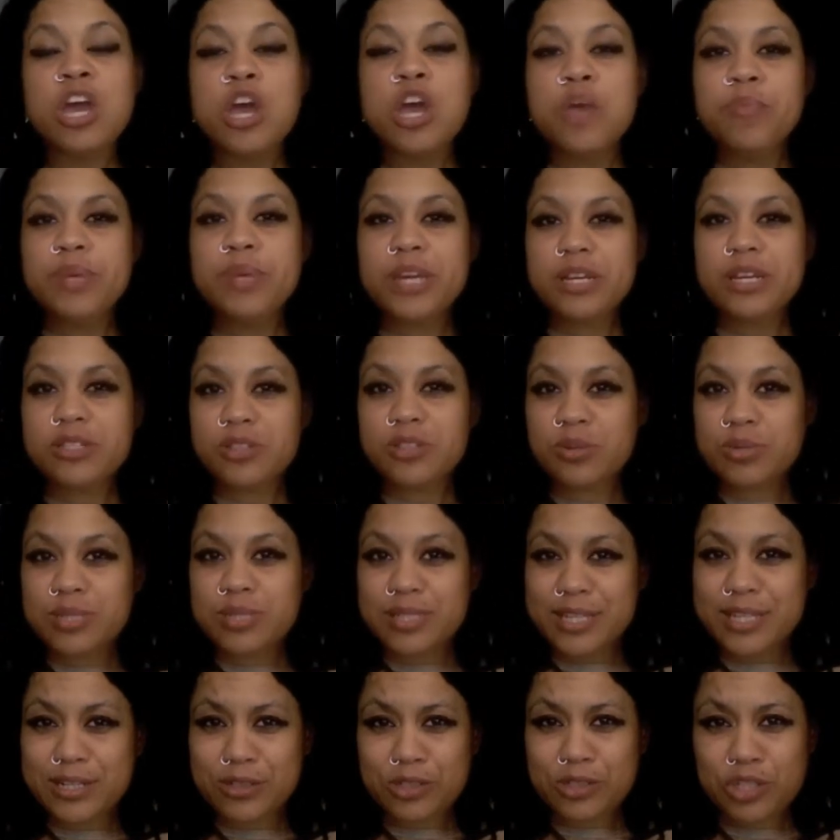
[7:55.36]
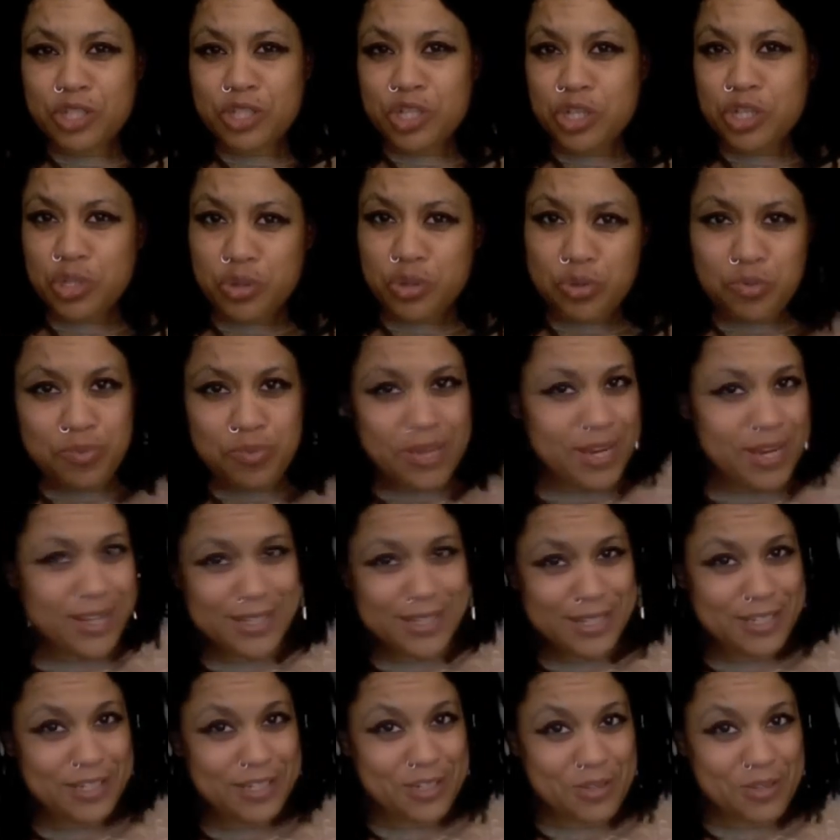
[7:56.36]
because those little 2-minute
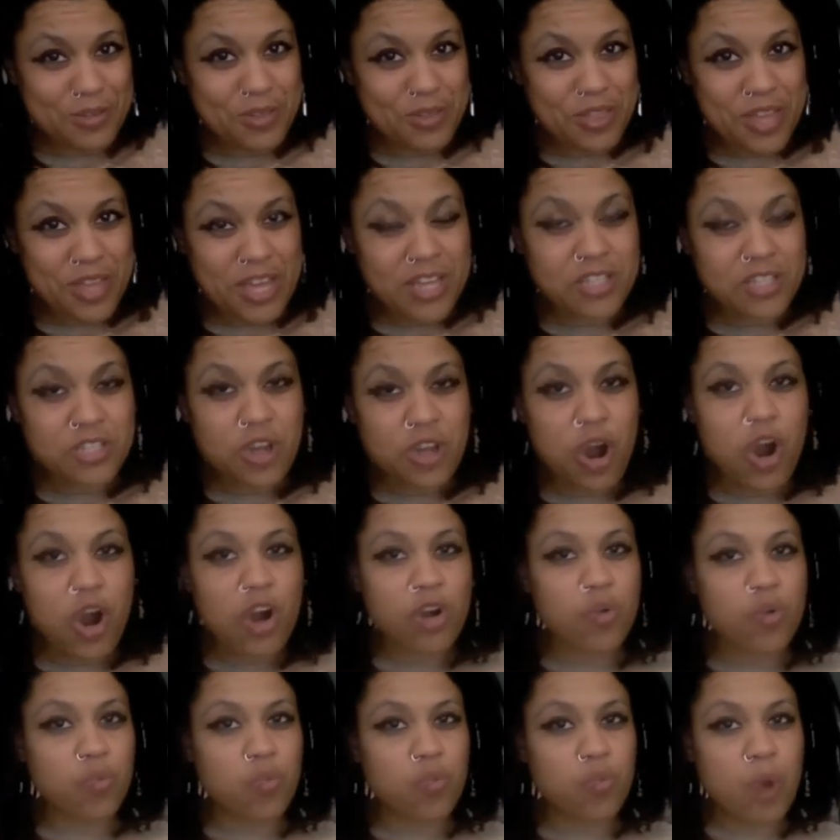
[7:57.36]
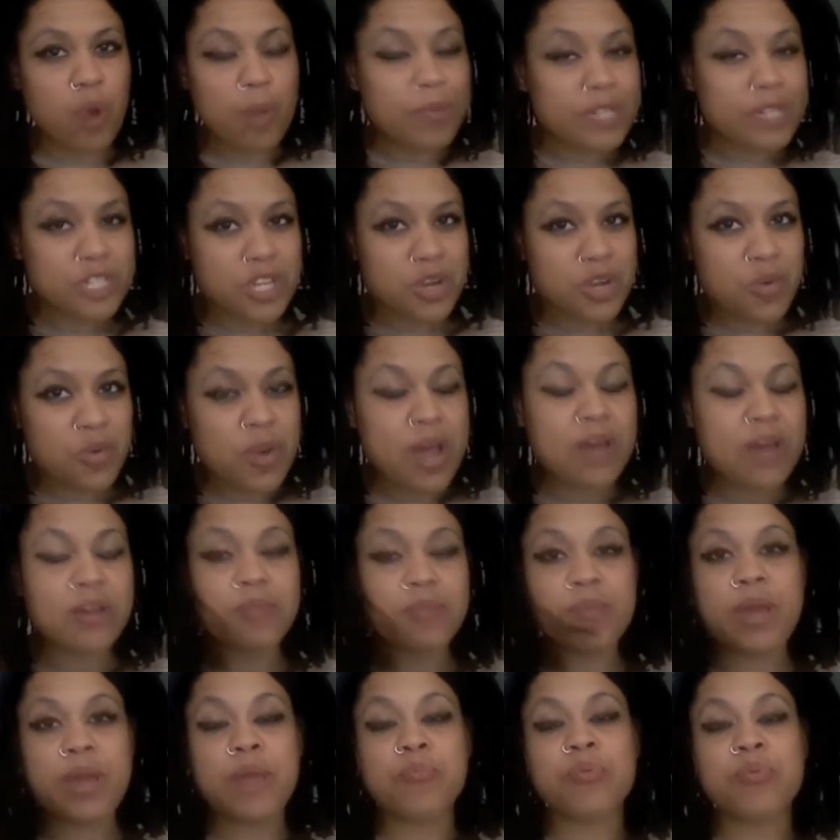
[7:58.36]
to-do things aren't rummaging around in
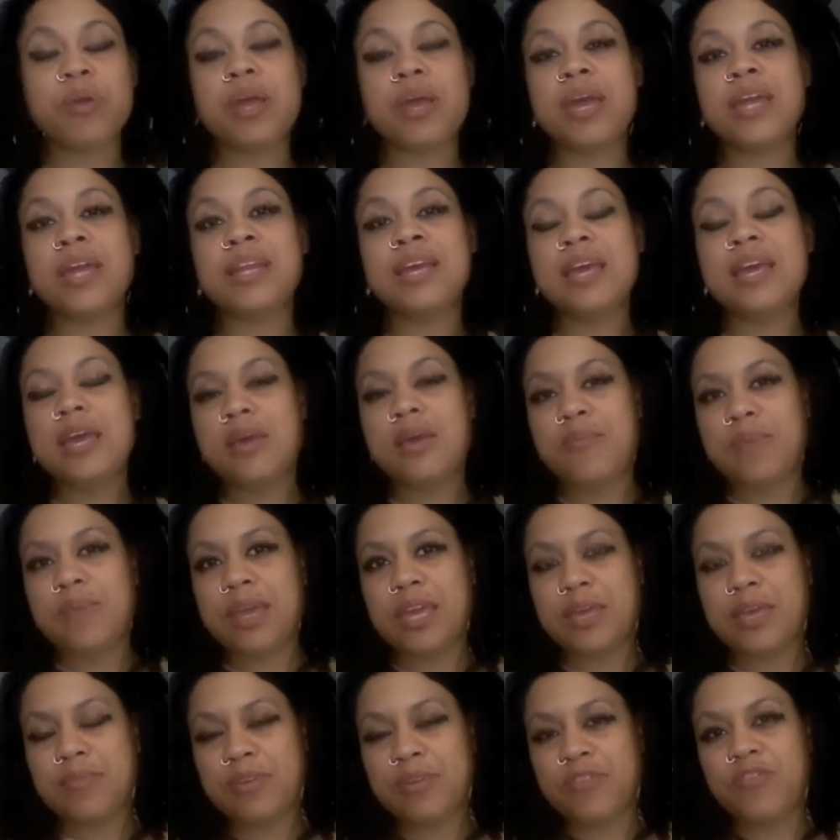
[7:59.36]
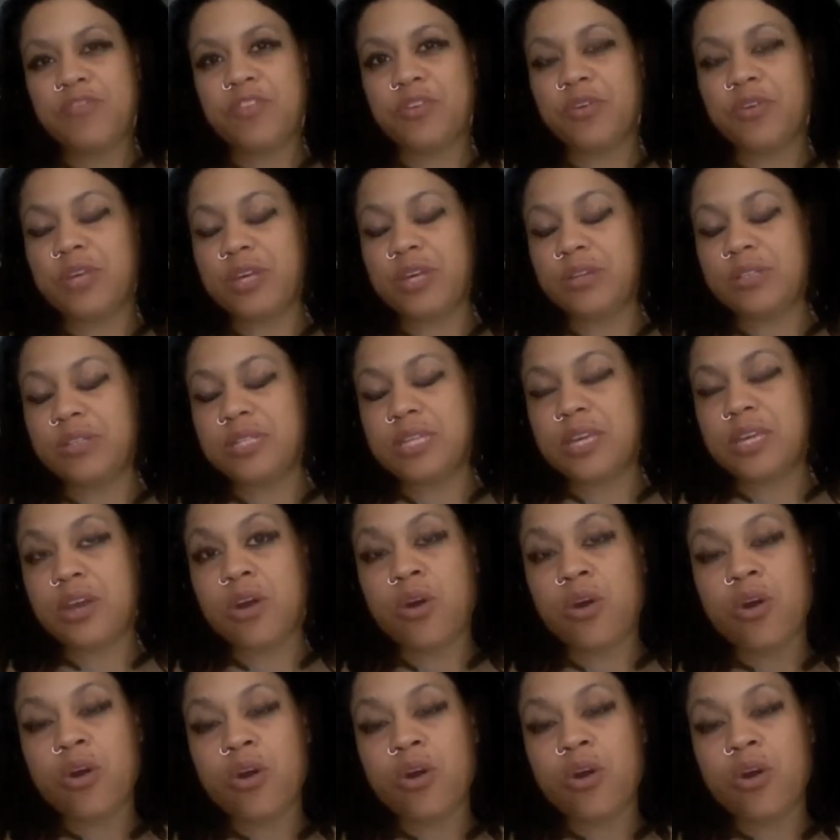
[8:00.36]
my brain, making me feel guilty or